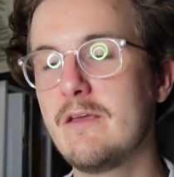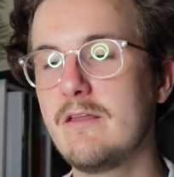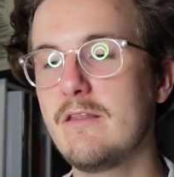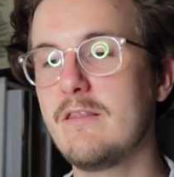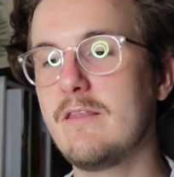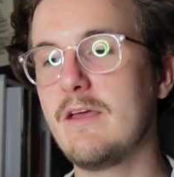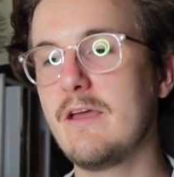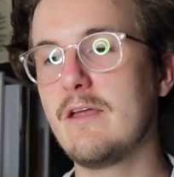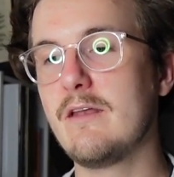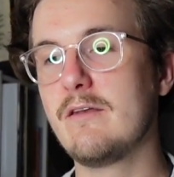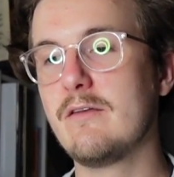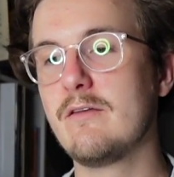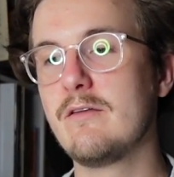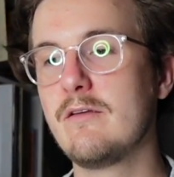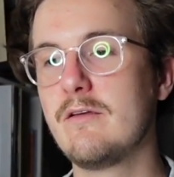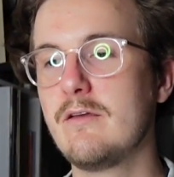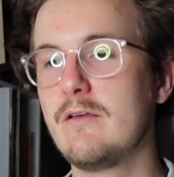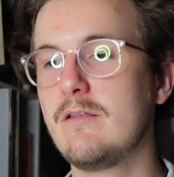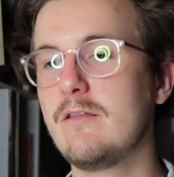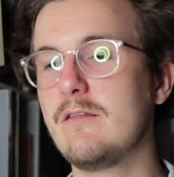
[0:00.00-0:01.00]
then
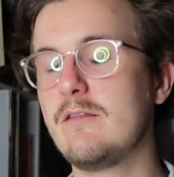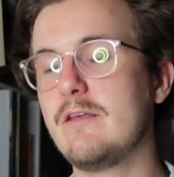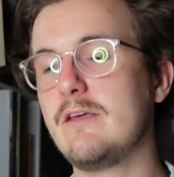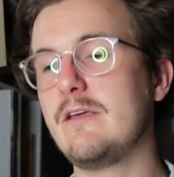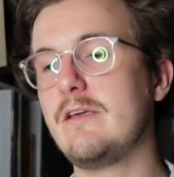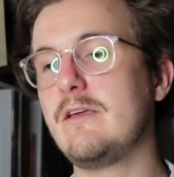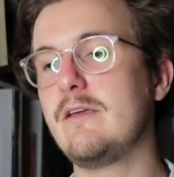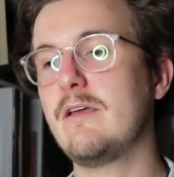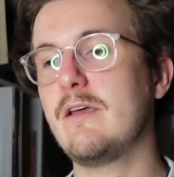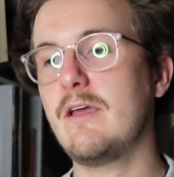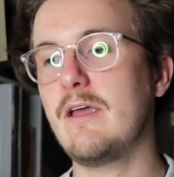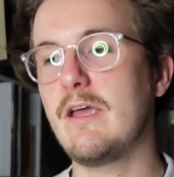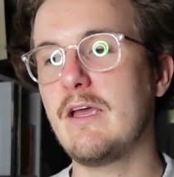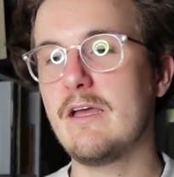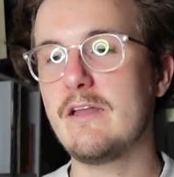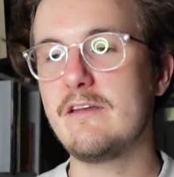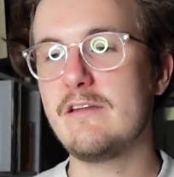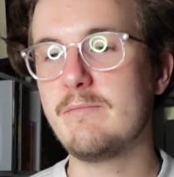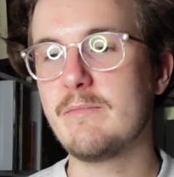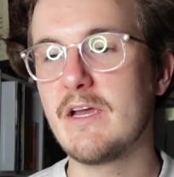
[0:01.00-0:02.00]
the
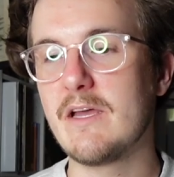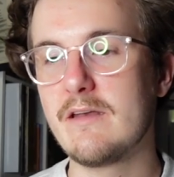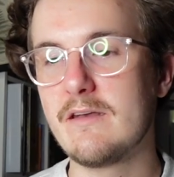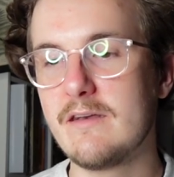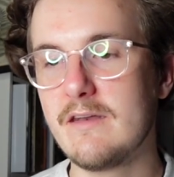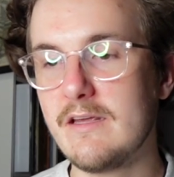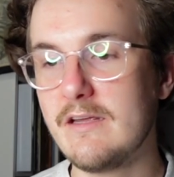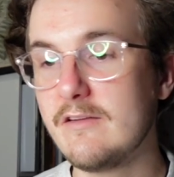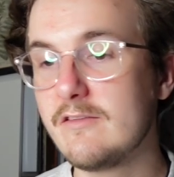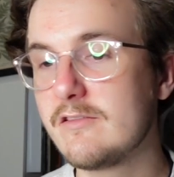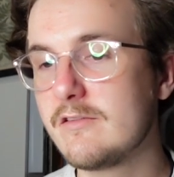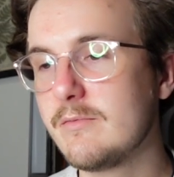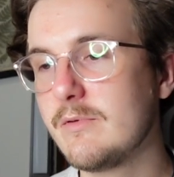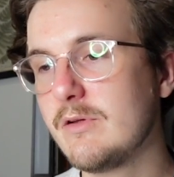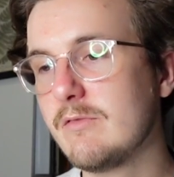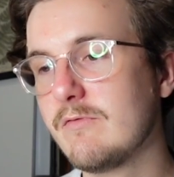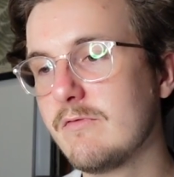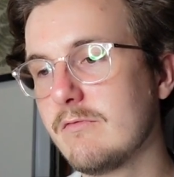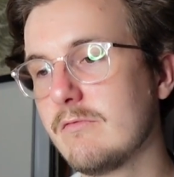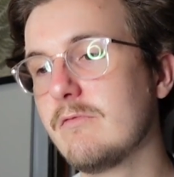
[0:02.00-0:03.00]
handyman needs to
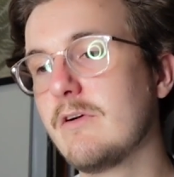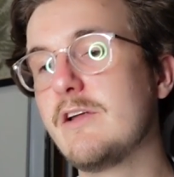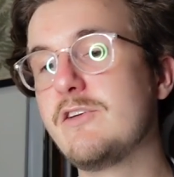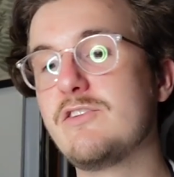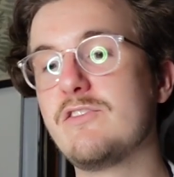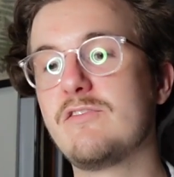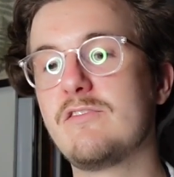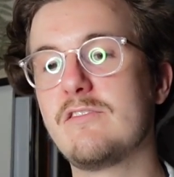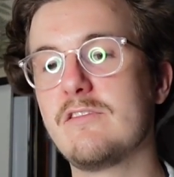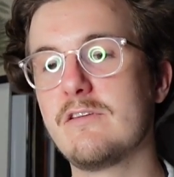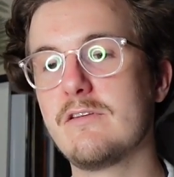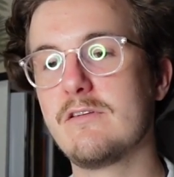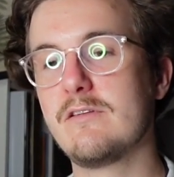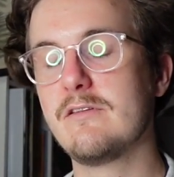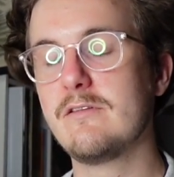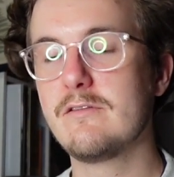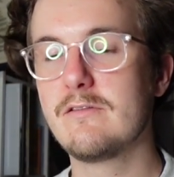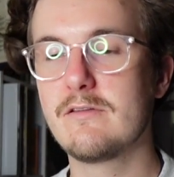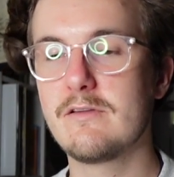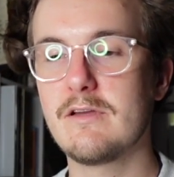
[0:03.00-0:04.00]
be
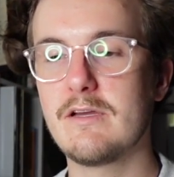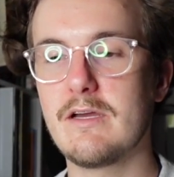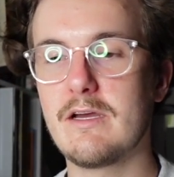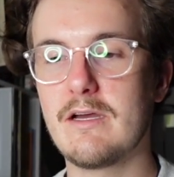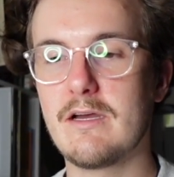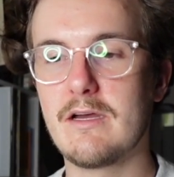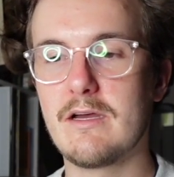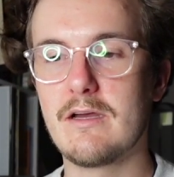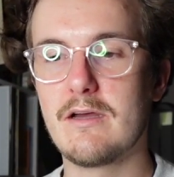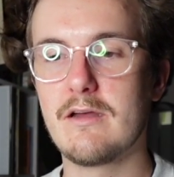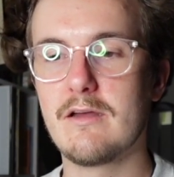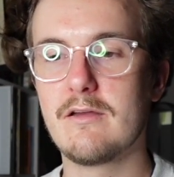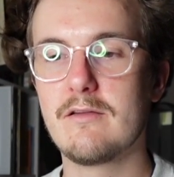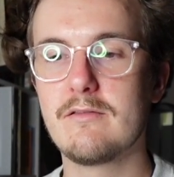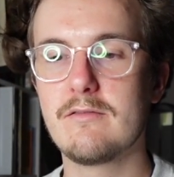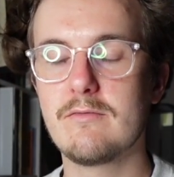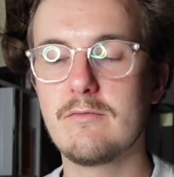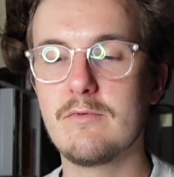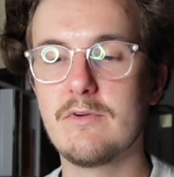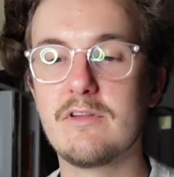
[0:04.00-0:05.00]
registered
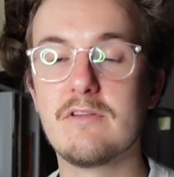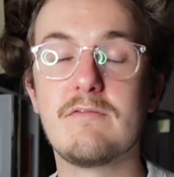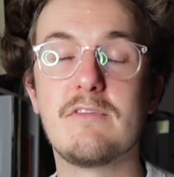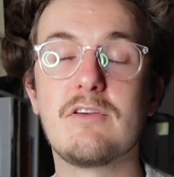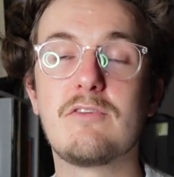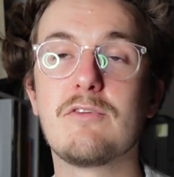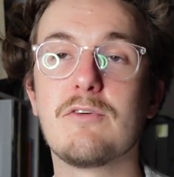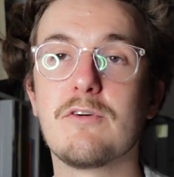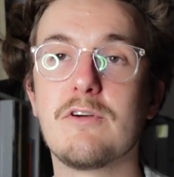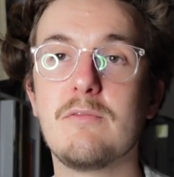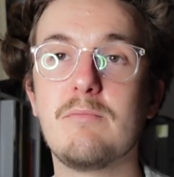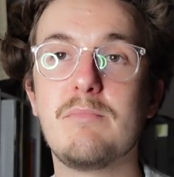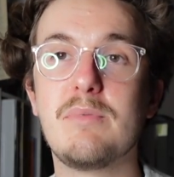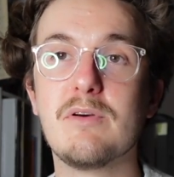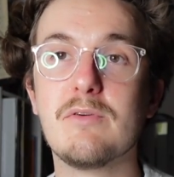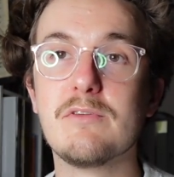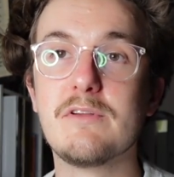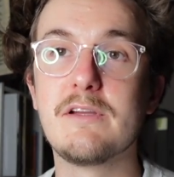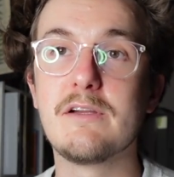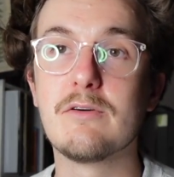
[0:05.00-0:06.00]
with the Victorian
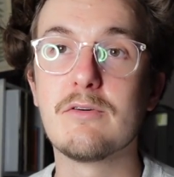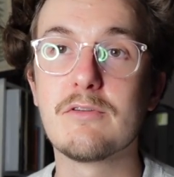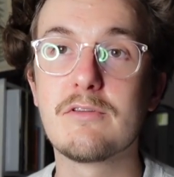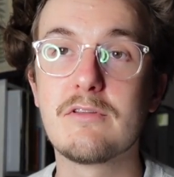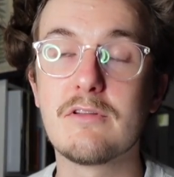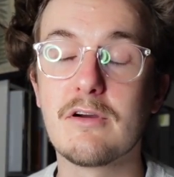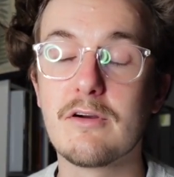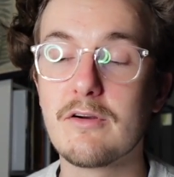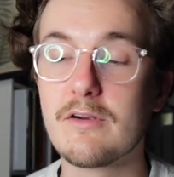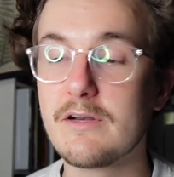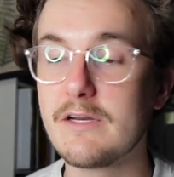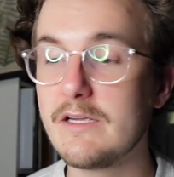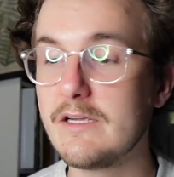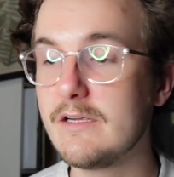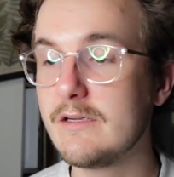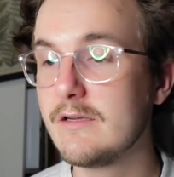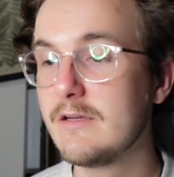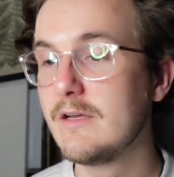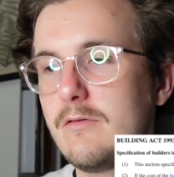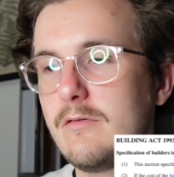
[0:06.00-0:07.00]
Building
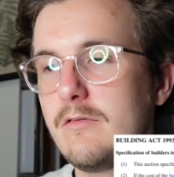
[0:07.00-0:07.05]
Authority.